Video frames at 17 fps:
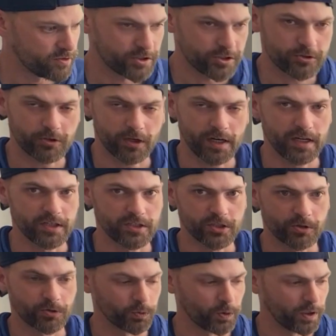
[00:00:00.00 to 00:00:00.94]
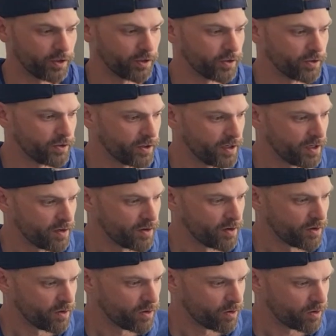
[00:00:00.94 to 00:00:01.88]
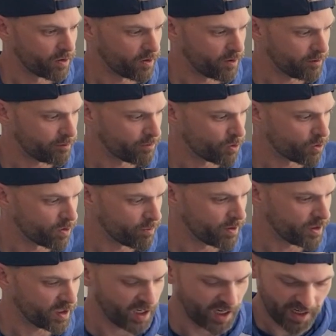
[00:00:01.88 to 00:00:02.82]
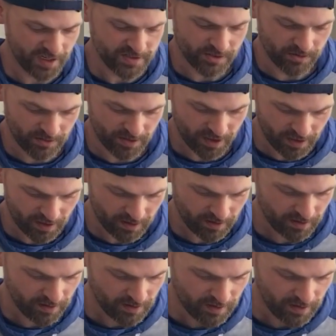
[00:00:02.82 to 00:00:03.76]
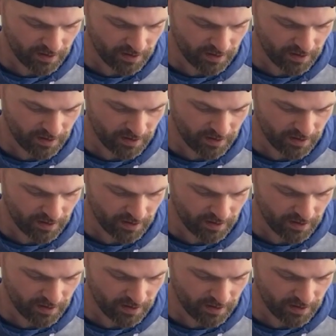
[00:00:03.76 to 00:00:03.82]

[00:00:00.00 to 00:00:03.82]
strange or weird or a big hassle there.